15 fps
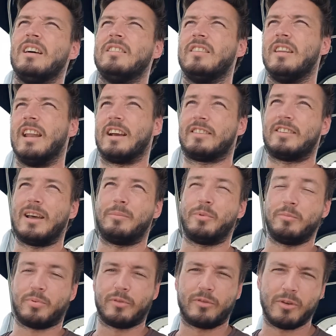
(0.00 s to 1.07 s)
the next step would
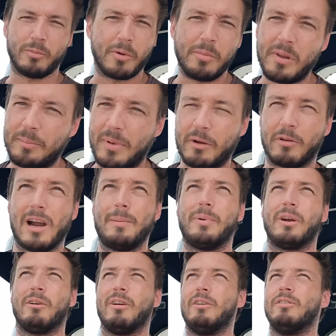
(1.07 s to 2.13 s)
presumably be wrapping
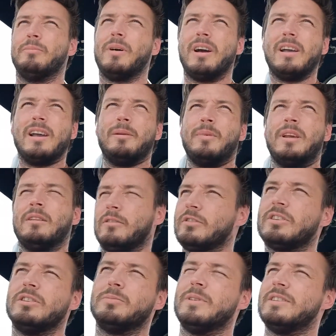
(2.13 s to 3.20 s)
around to Miami, or
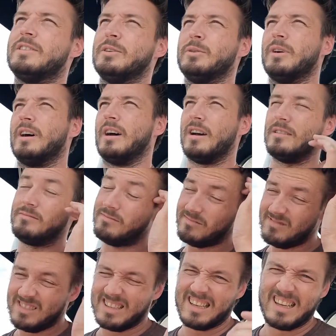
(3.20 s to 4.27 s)
excuse me, to
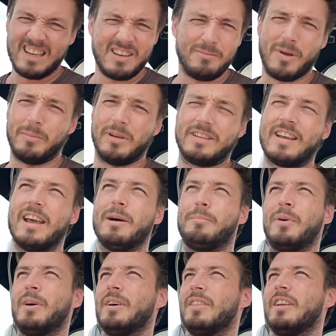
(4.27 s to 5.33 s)
maybe
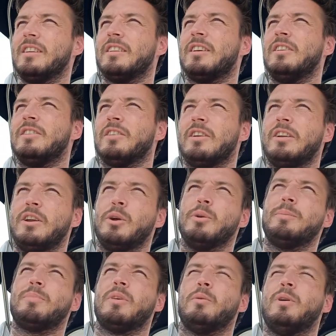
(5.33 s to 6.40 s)
Tampa, and then continuing
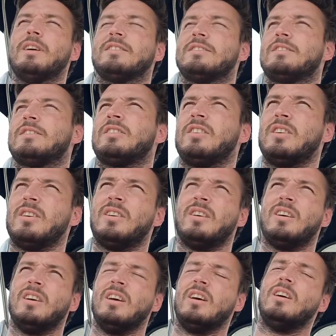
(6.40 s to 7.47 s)
up the west
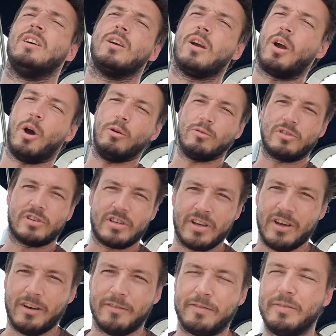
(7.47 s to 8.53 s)
coast
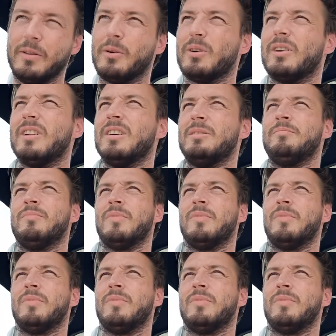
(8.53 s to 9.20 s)
of Florida.